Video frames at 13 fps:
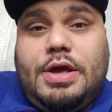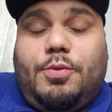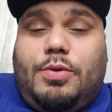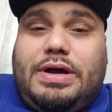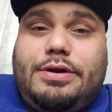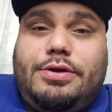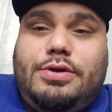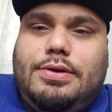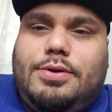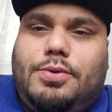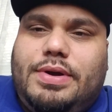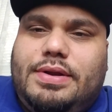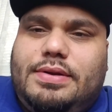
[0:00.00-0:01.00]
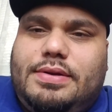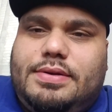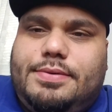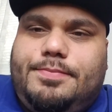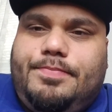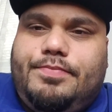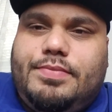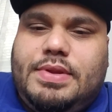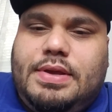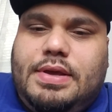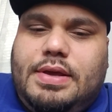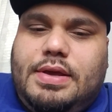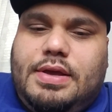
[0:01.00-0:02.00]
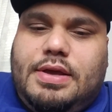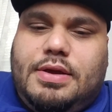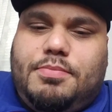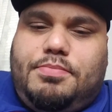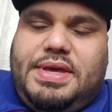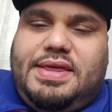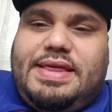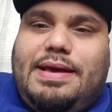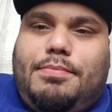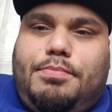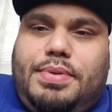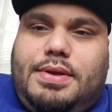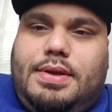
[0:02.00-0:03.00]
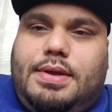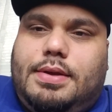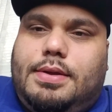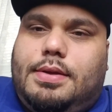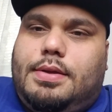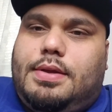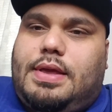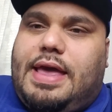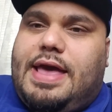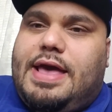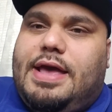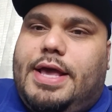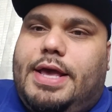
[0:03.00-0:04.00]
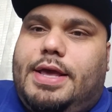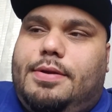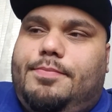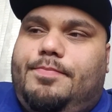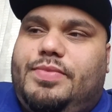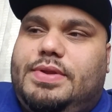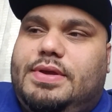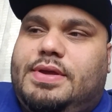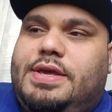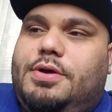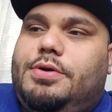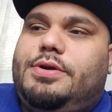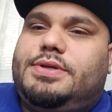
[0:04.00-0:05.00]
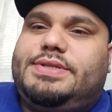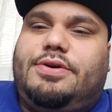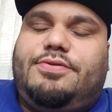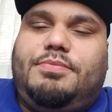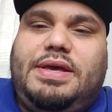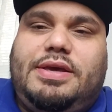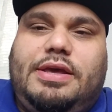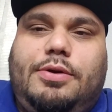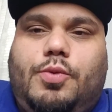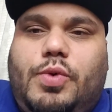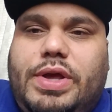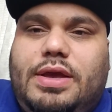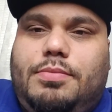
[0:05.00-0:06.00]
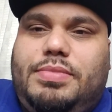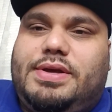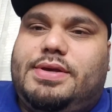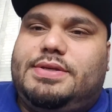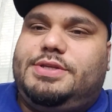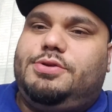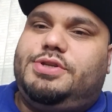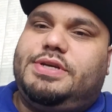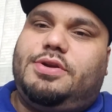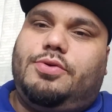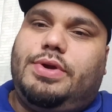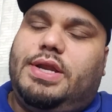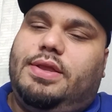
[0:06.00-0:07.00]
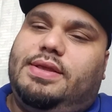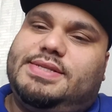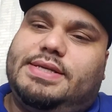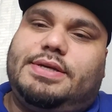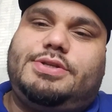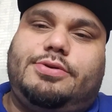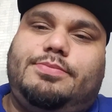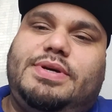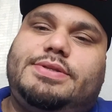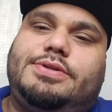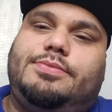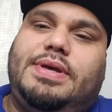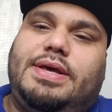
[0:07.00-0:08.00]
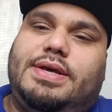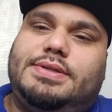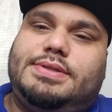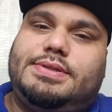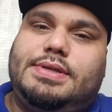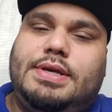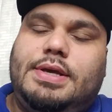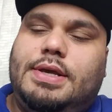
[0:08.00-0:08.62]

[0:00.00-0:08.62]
Why are you going to be that big and kill yourself making weight because you generated this extra muscle mass